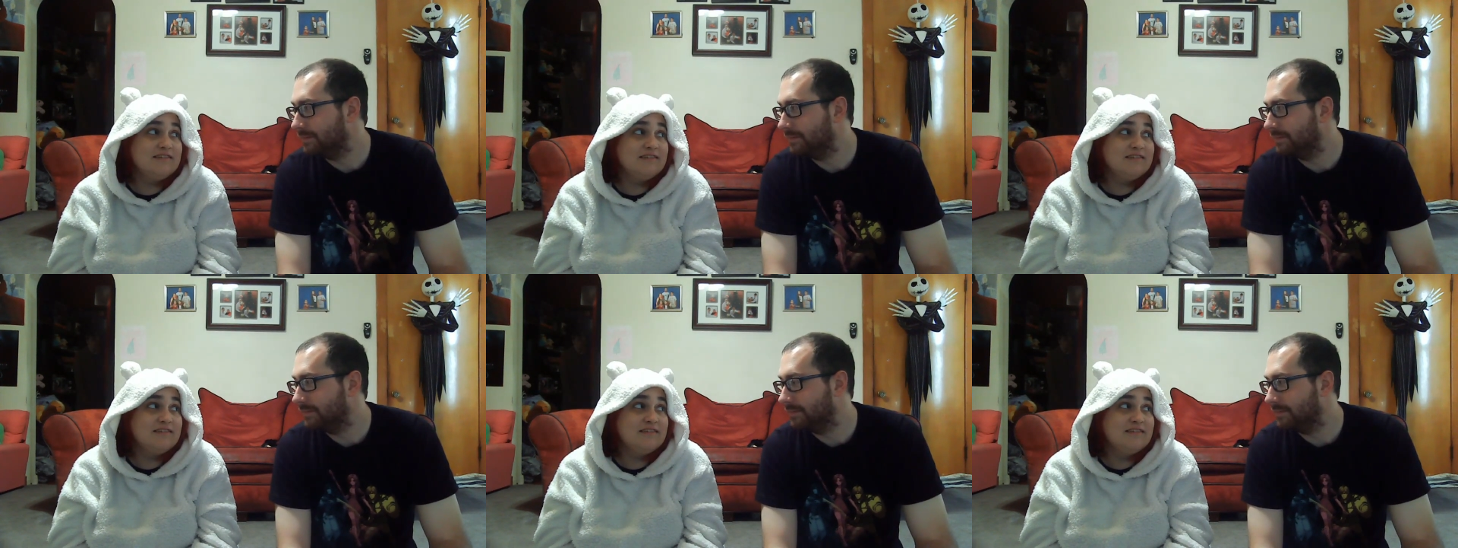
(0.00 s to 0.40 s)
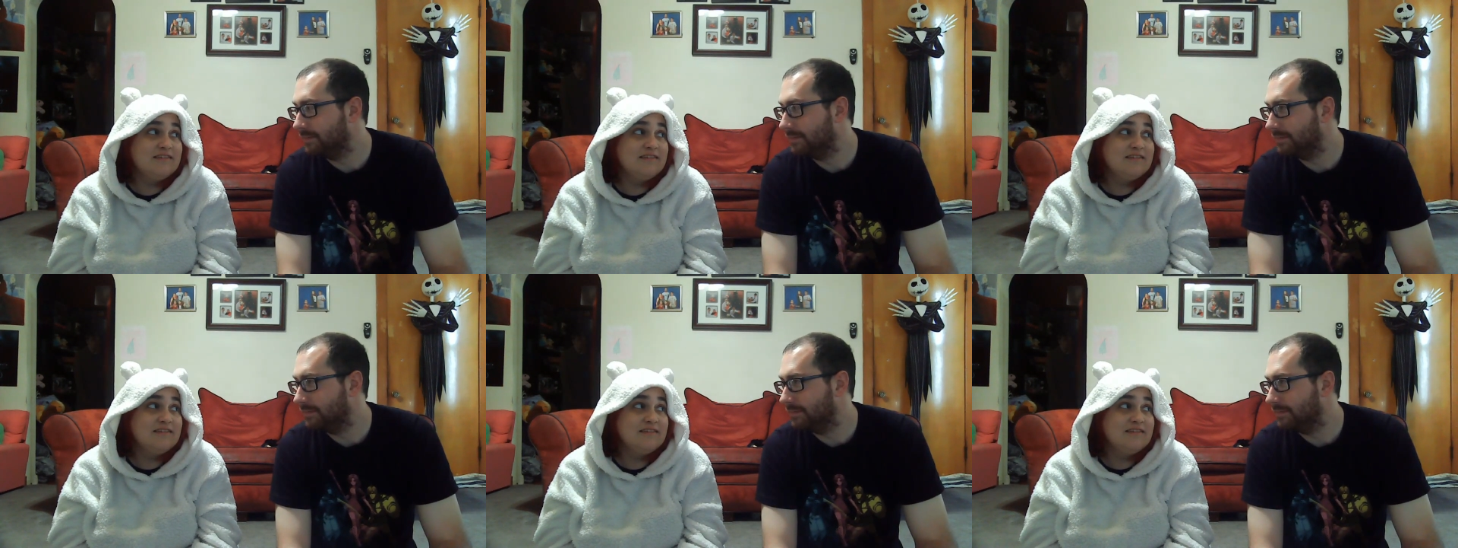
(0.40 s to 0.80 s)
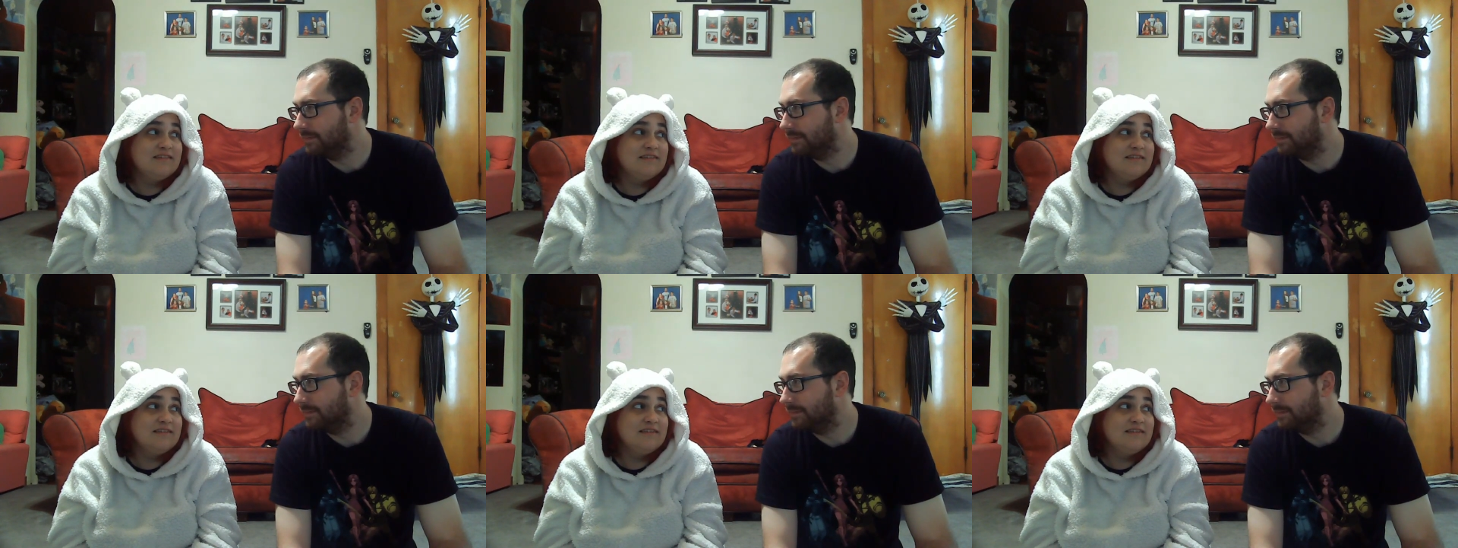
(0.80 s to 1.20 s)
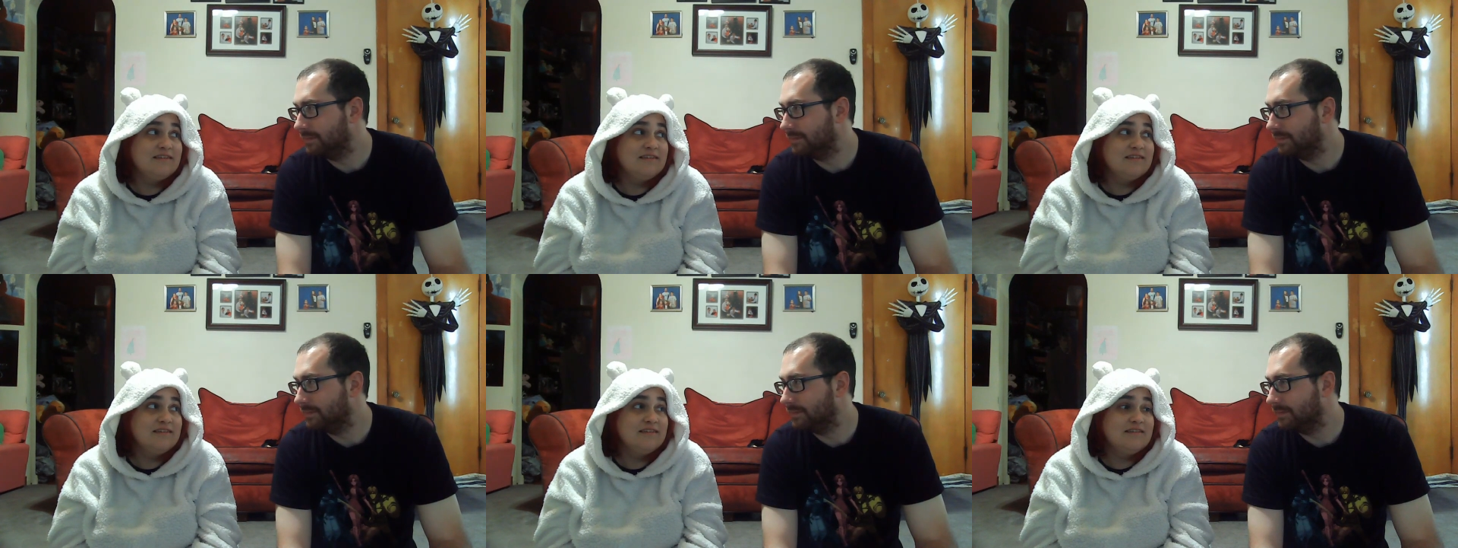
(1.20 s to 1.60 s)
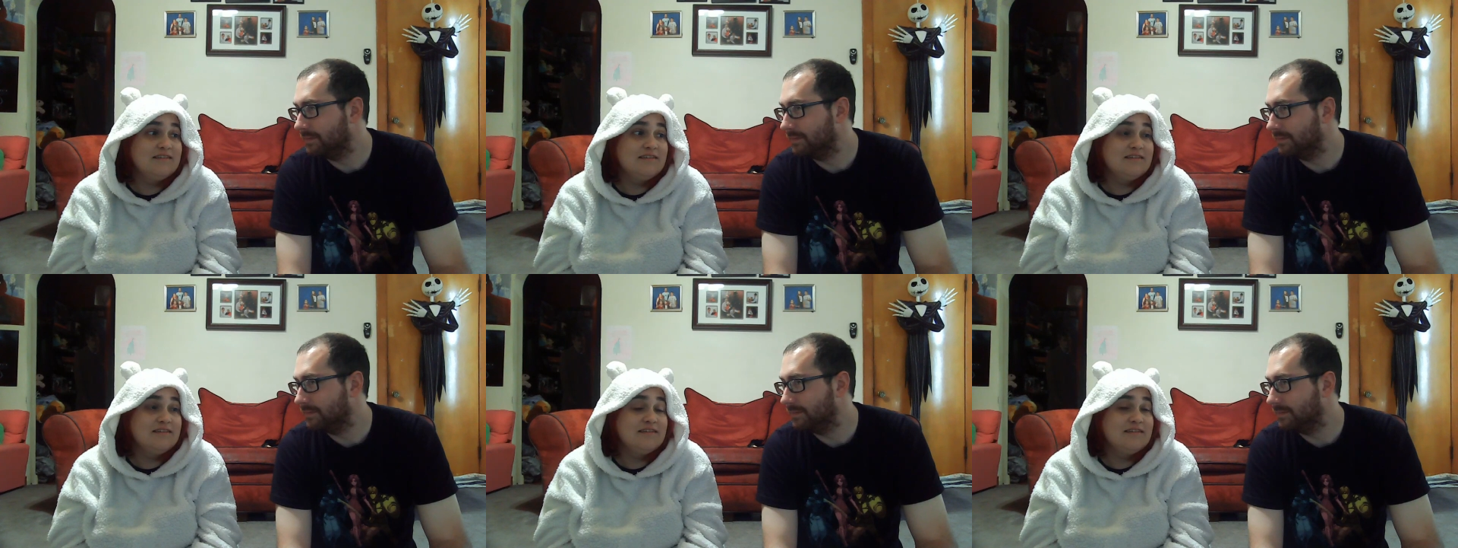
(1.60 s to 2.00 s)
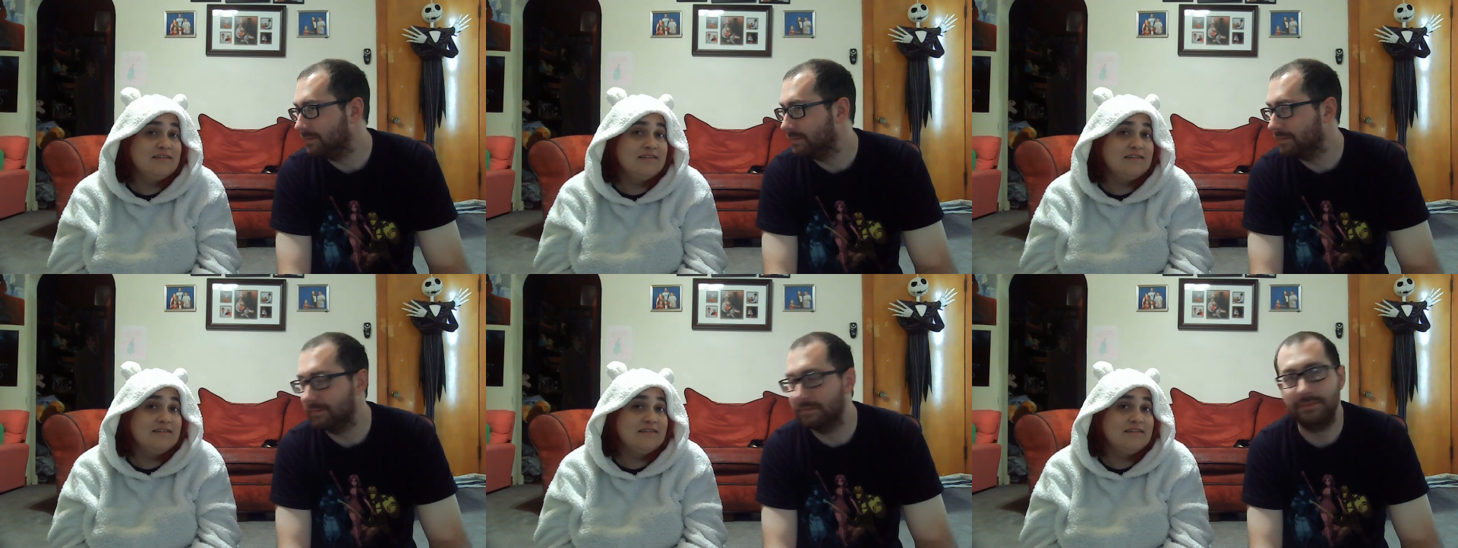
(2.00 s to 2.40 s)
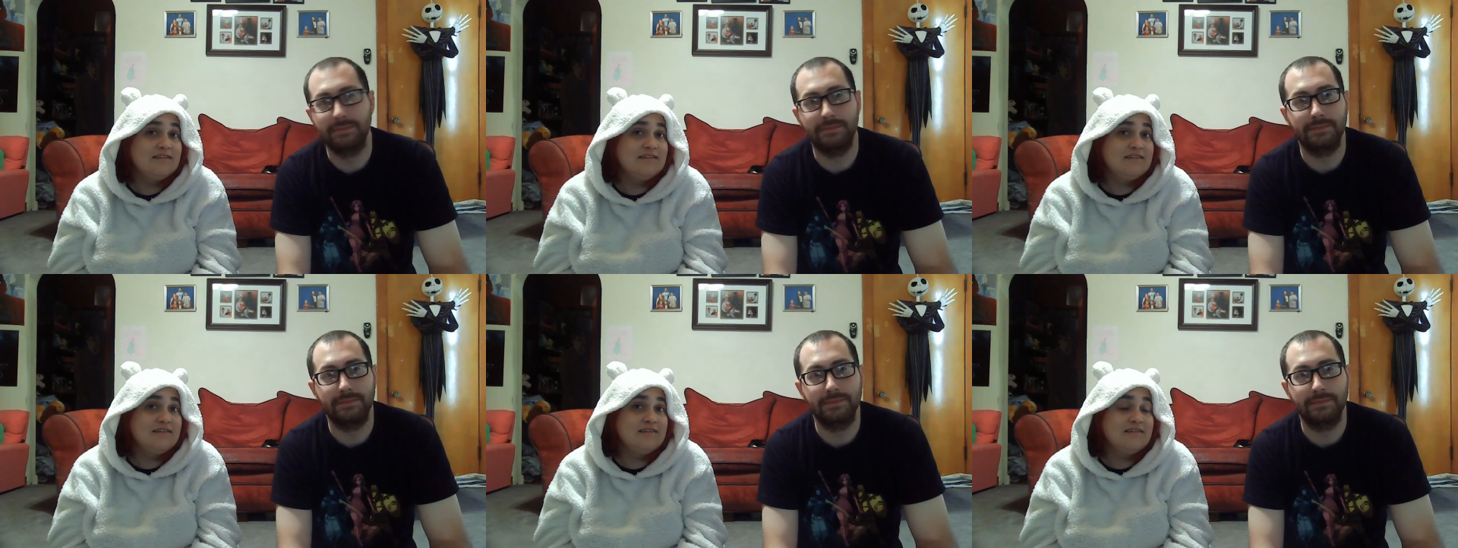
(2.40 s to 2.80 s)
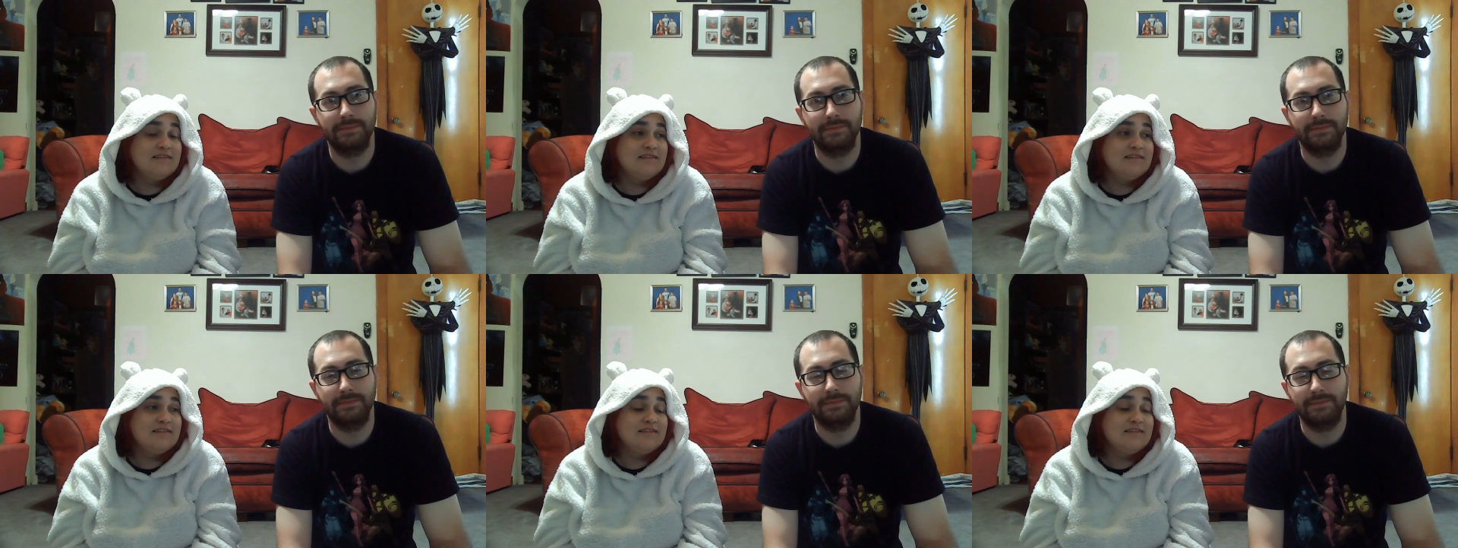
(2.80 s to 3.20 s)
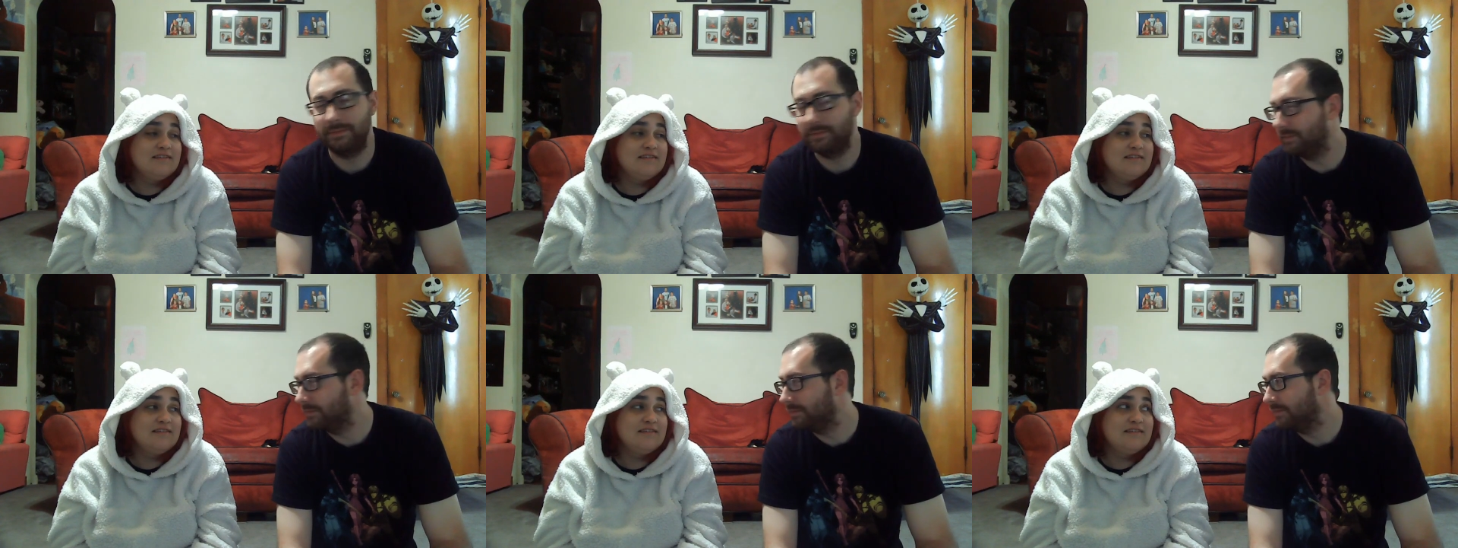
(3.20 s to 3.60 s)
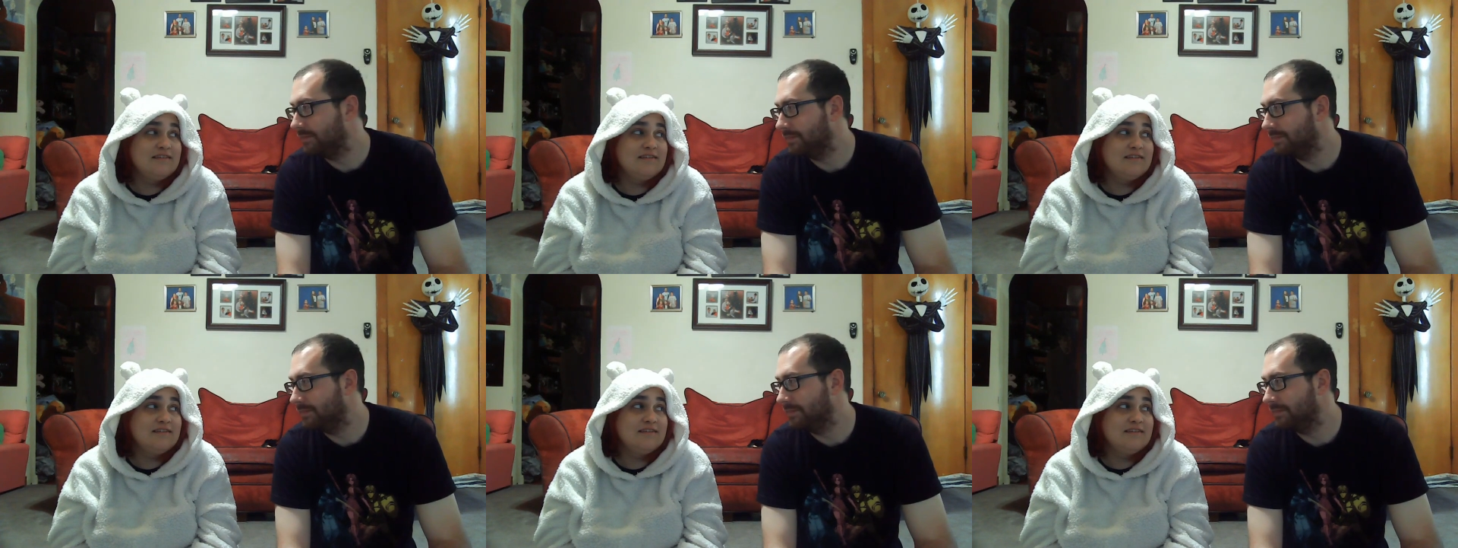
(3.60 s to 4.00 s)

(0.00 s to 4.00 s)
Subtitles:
Nothing is said.